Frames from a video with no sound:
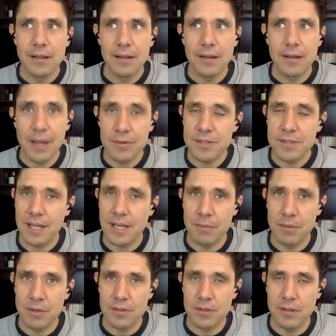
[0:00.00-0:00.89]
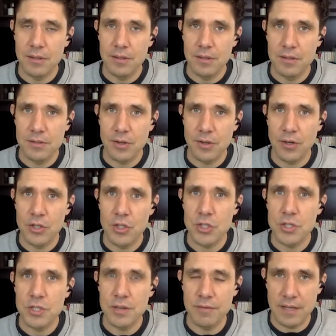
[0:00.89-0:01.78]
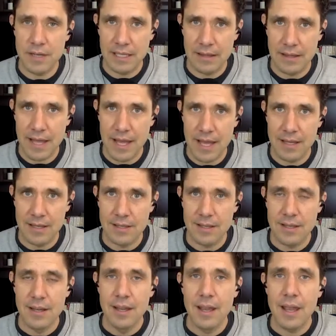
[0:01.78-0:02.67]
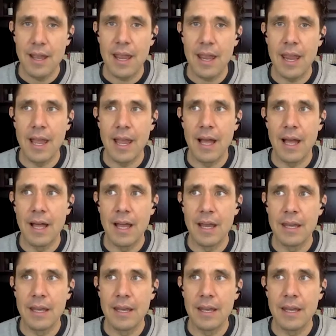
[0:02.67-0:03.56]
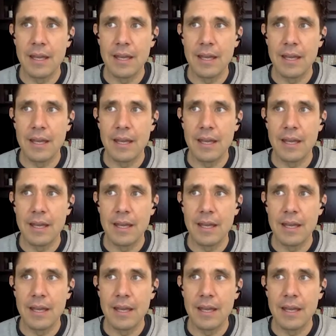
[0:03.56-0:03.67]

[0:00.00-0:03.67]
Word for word: now's the time to sh- start shifting that. And,